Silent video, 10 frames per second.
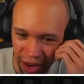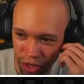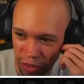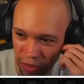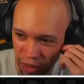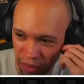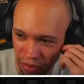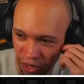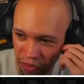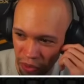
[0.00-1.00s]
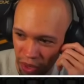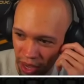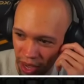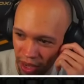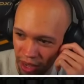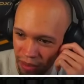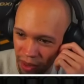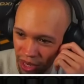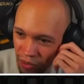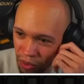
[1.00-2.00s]
much about the plus 4k and the
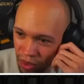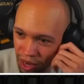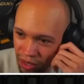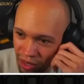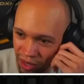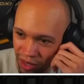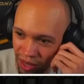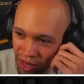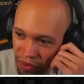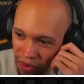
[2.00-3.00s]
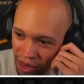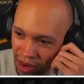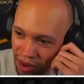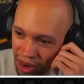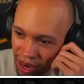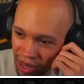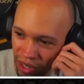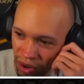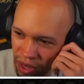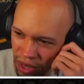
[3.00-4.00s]
minus 4k because there's nothing to hit over here, and he's
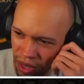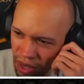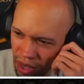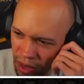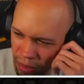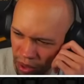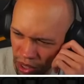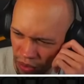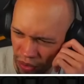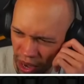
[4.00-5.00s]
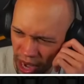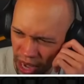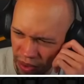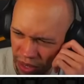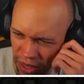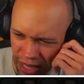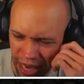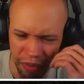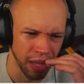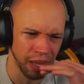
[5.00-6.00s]
already plus 5, so that's
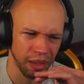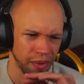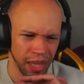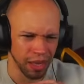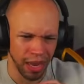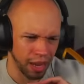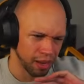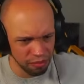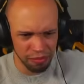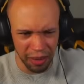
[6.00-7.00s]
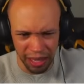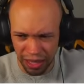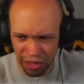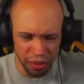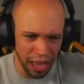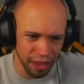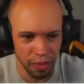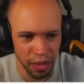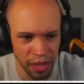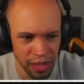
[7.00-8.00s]
everything in the deck by like 2,000.
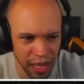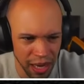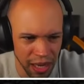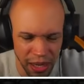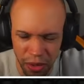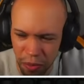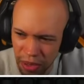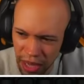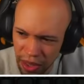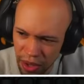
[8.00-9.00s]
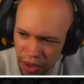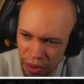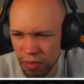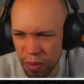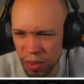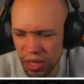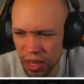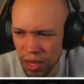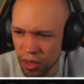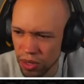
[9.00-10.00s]
Isn't that an illegal play though? Let me
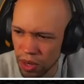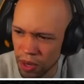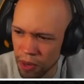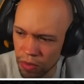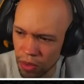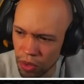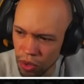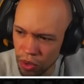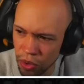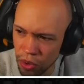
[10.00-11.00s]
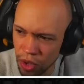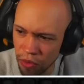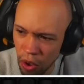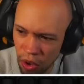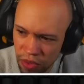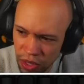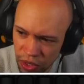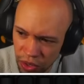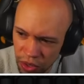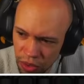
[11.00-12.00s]
see. So you evolved
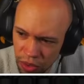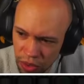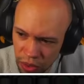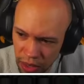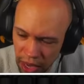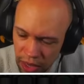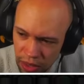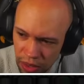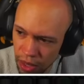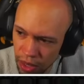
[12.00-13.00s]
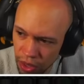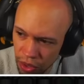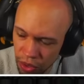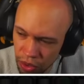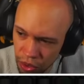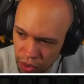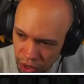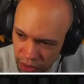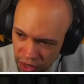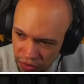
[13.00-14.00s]
into Duke X. You use the
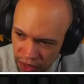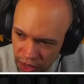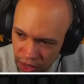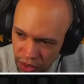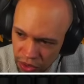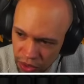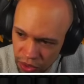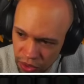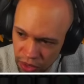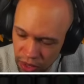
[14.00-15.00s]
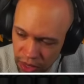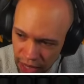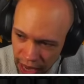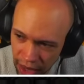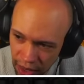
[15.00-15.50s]
Blitz effect here to attack.